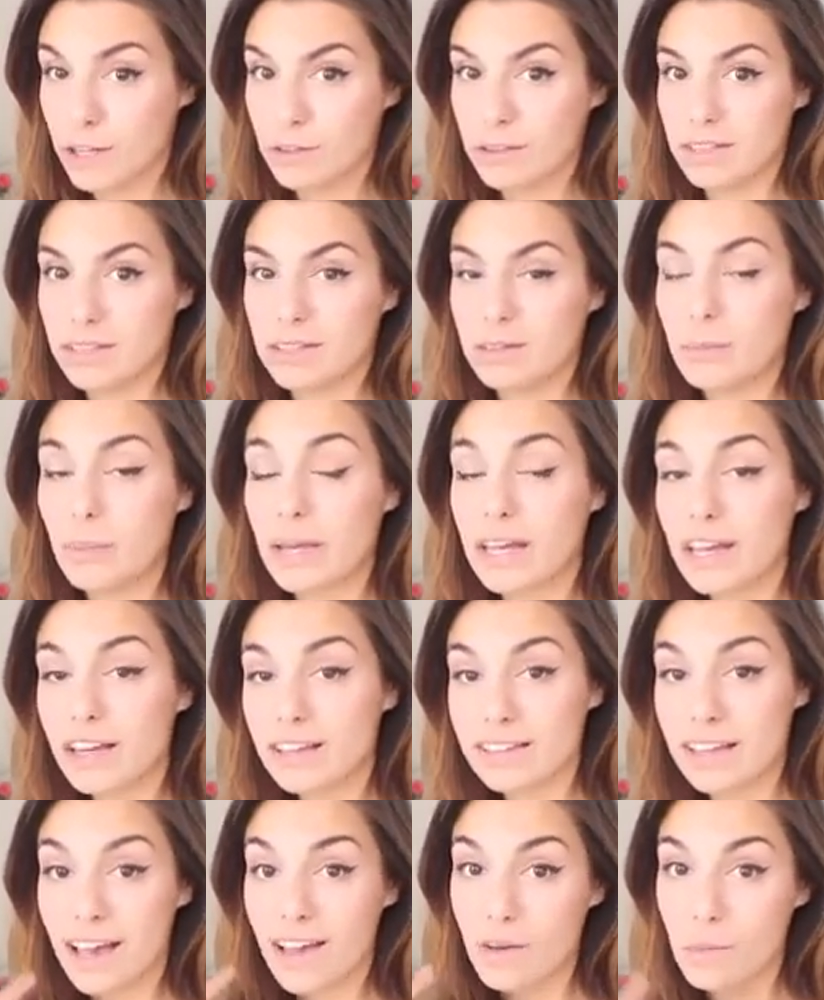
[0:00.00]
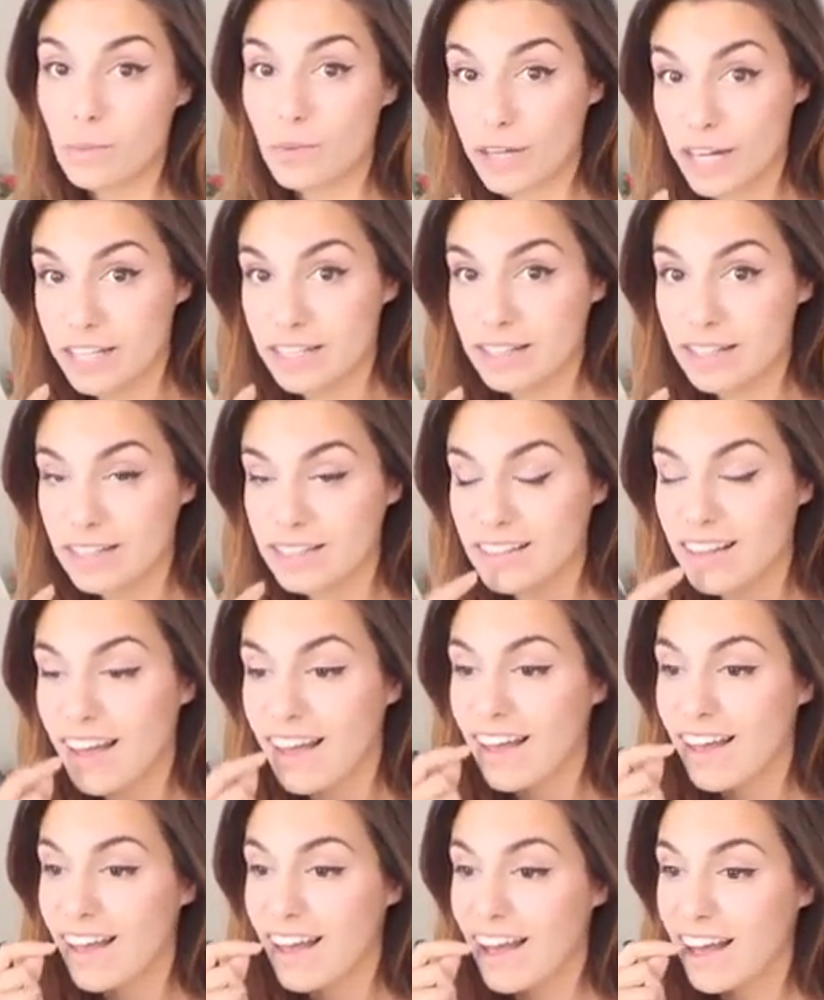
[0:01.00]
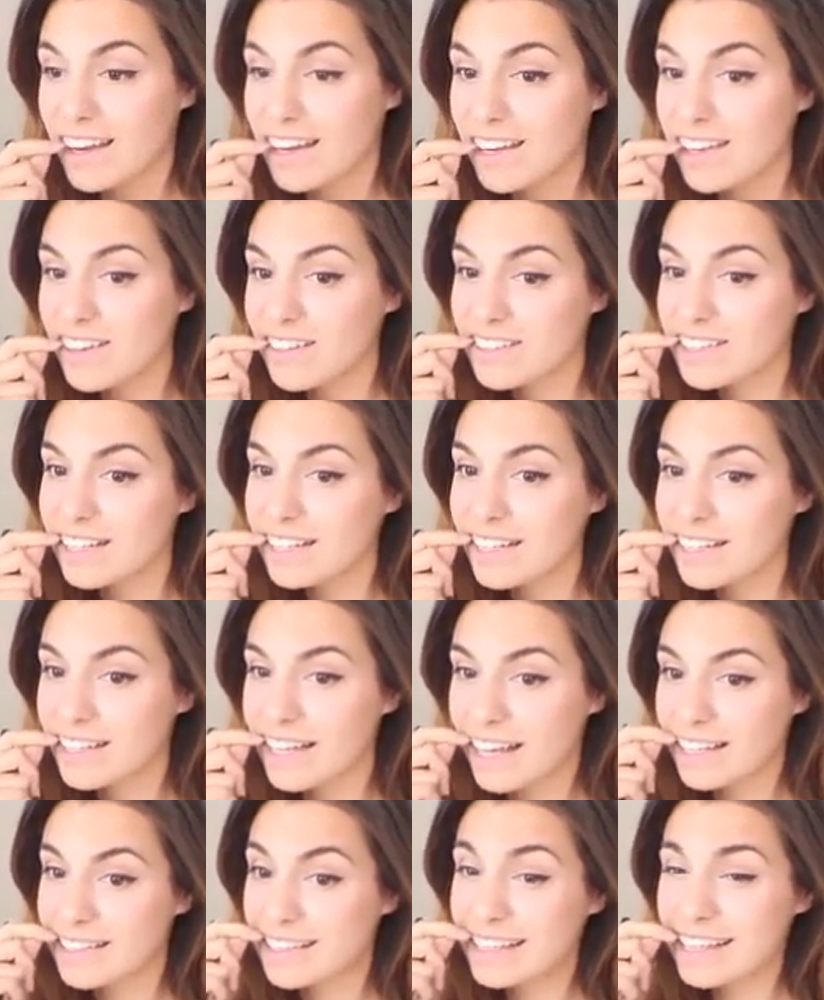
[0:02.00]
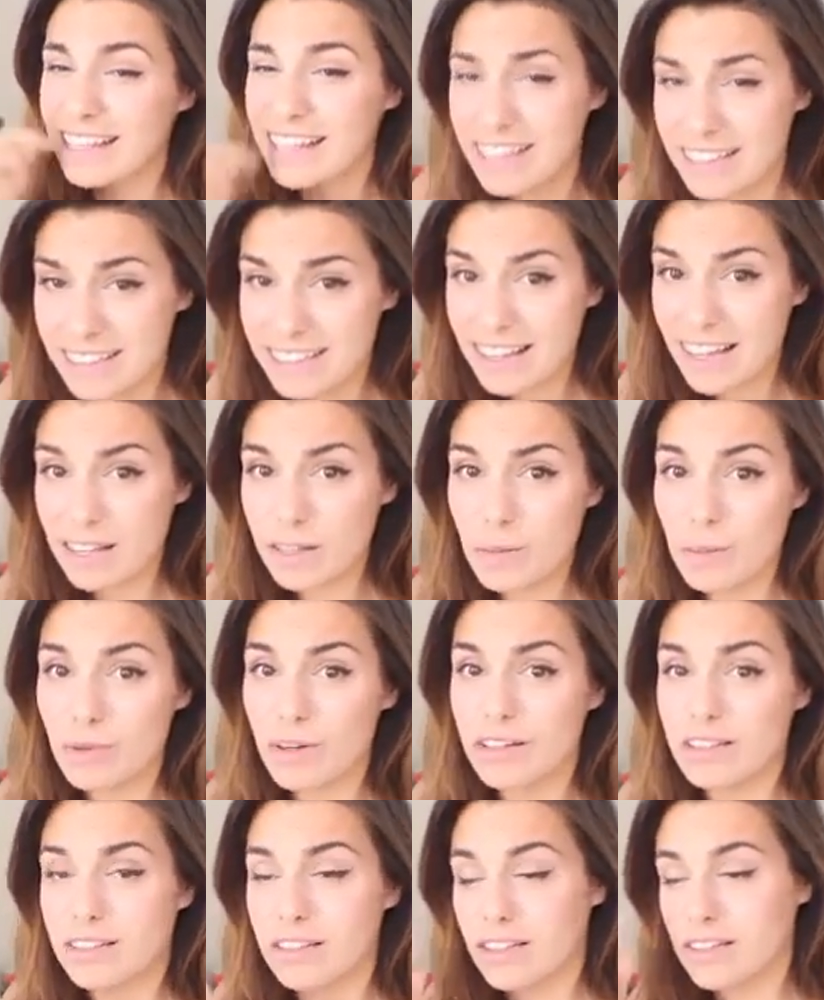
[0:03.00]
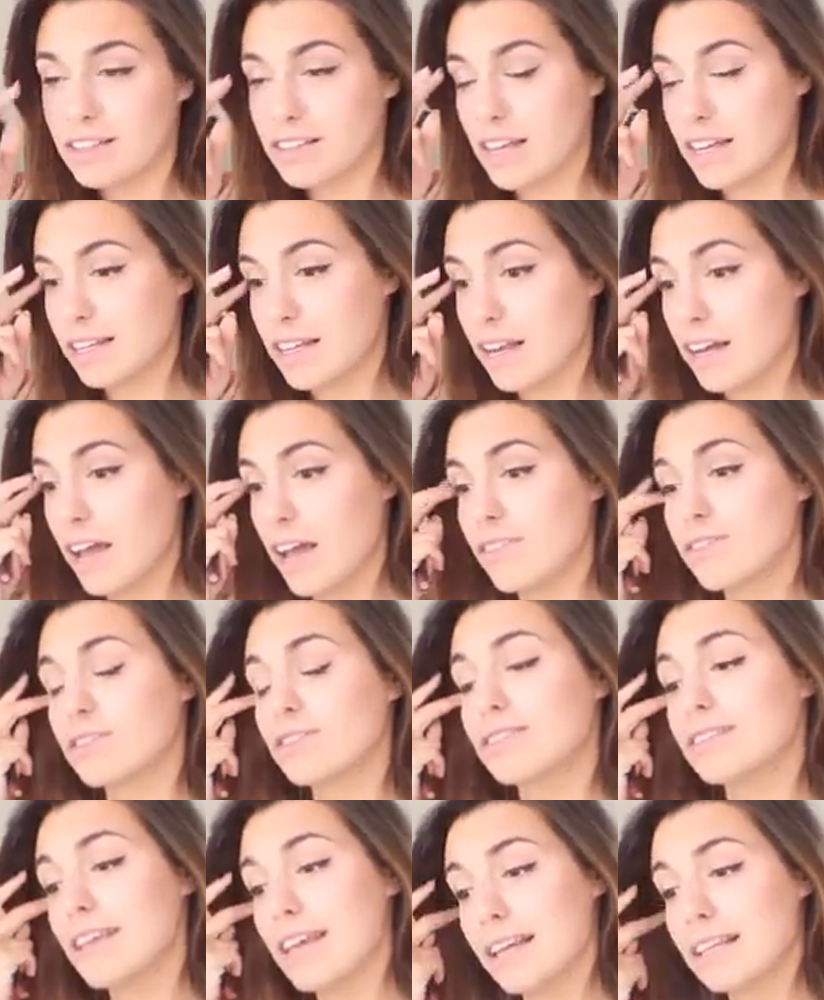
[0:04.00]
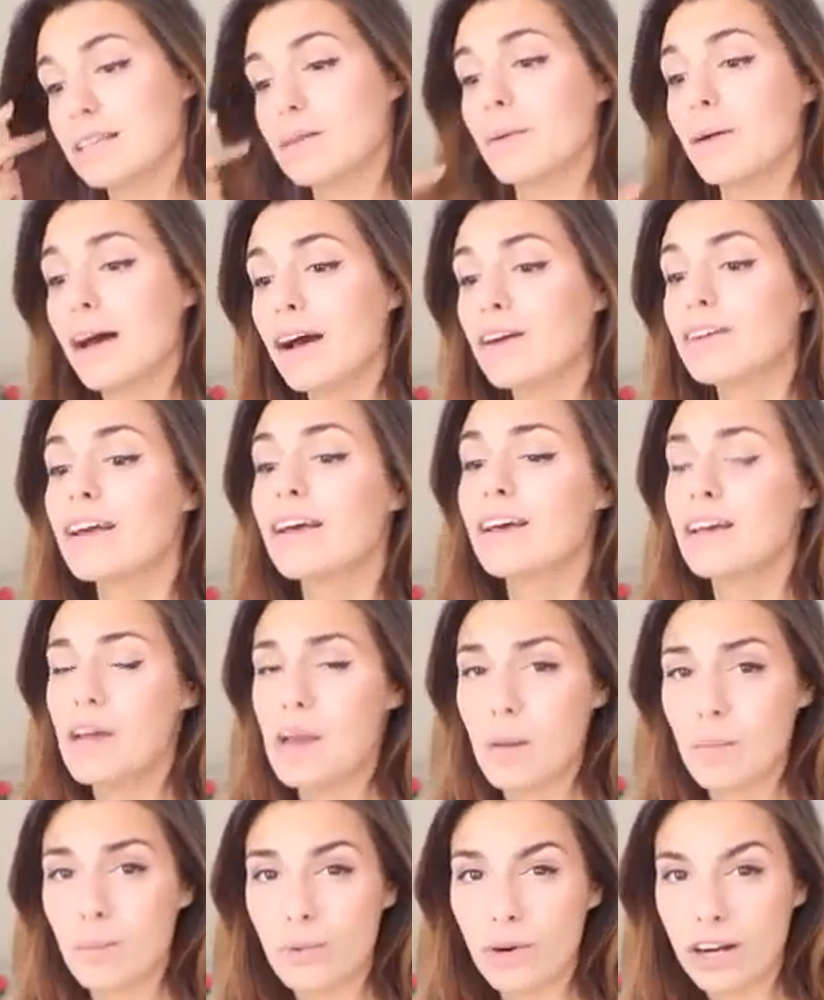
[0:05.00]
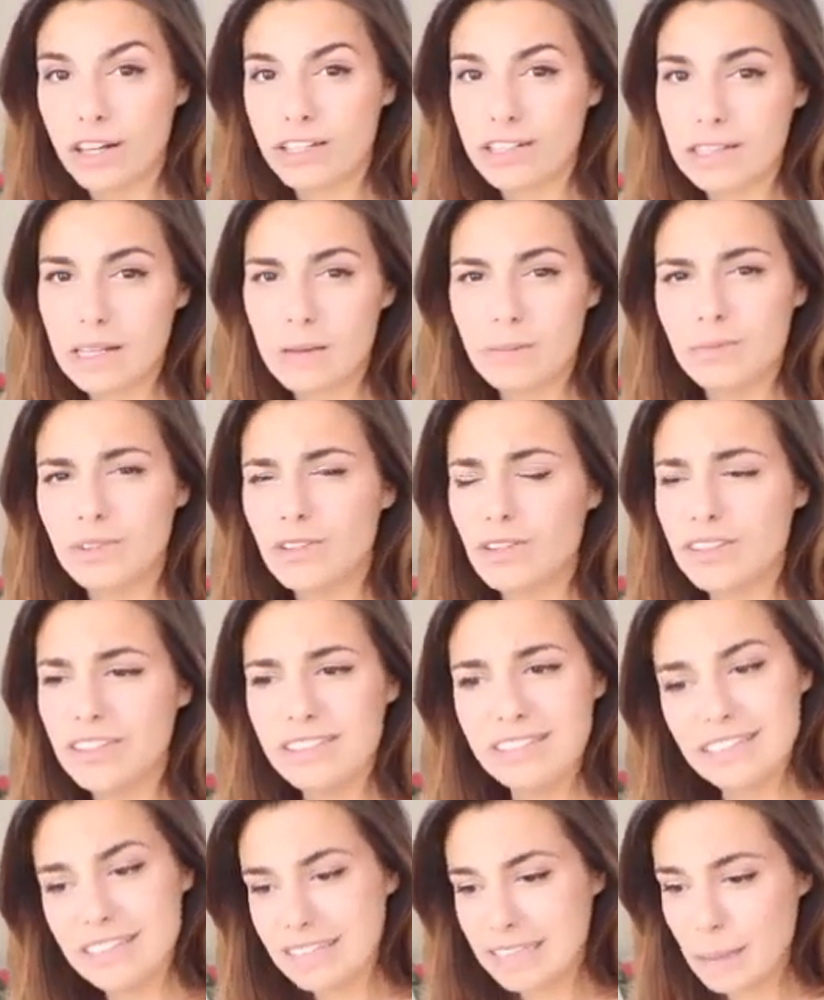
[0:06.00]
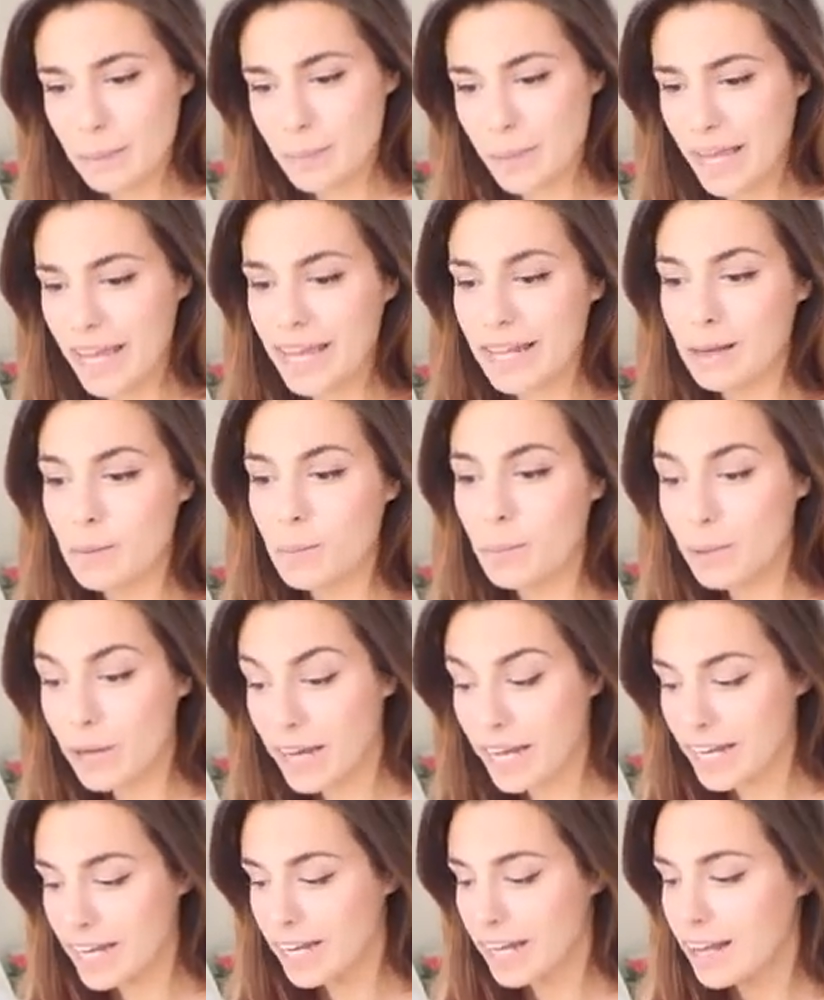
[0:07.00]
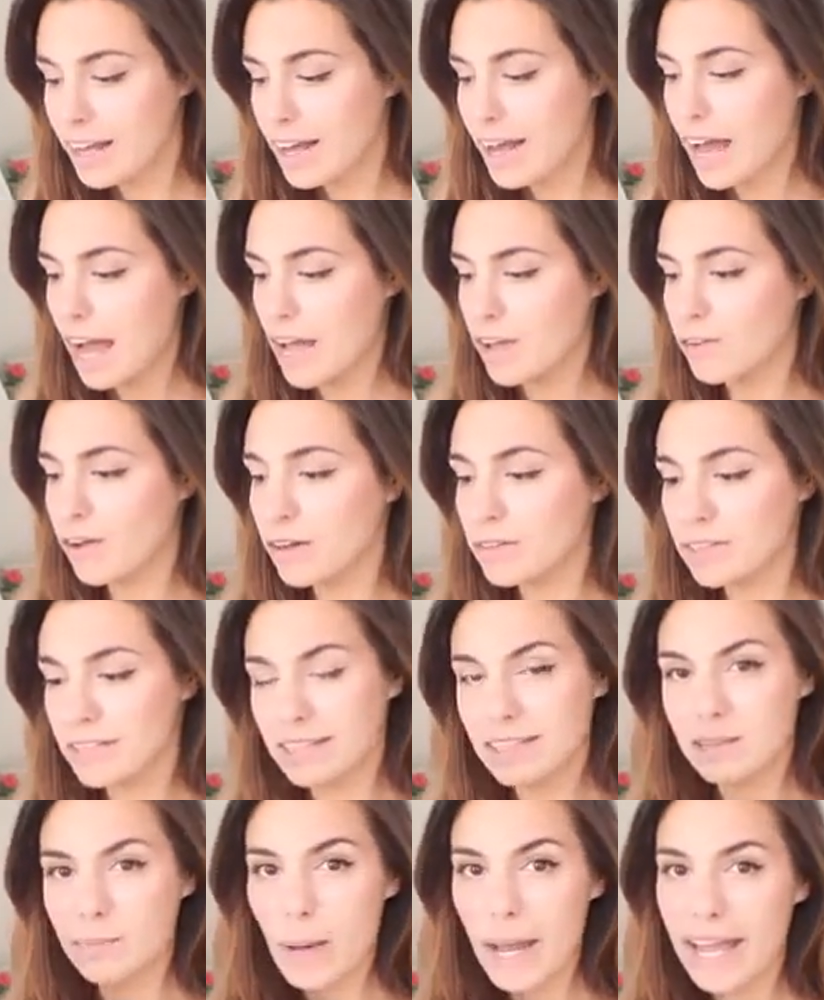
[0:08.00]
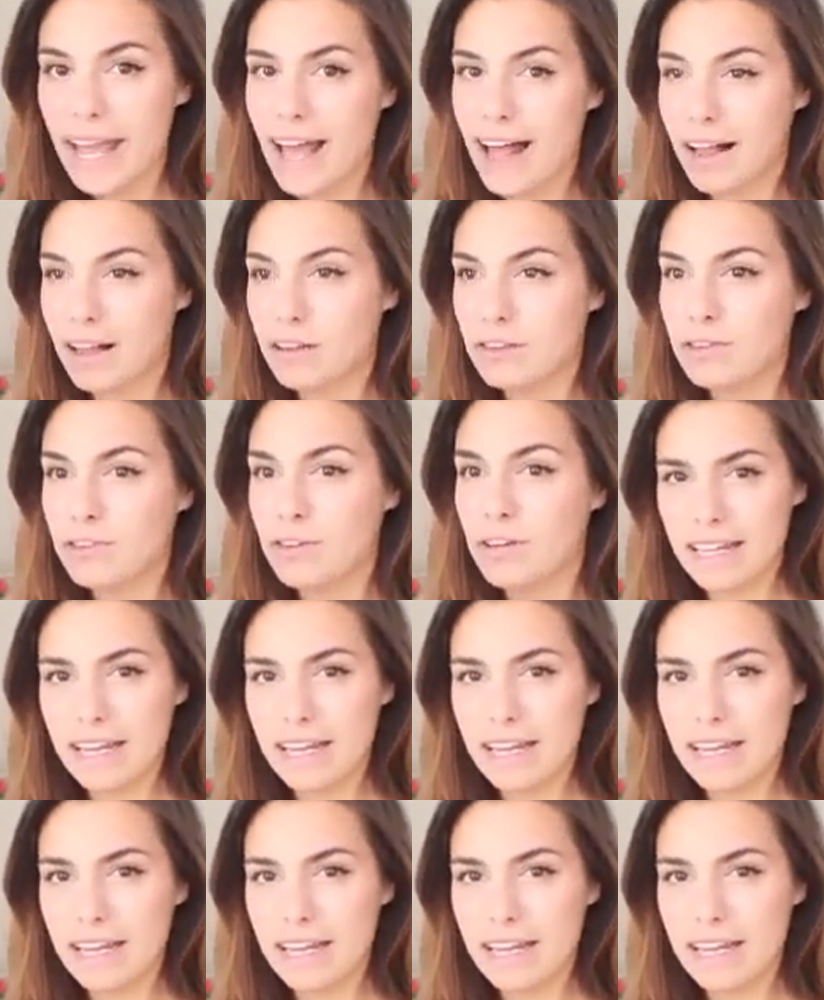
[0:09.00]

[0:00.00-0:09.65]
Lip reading: noticed, because I have braces, and it usually gets inside the braces and then I have to take them out and brush them, so it's just a pain. But I found these by e.l.f.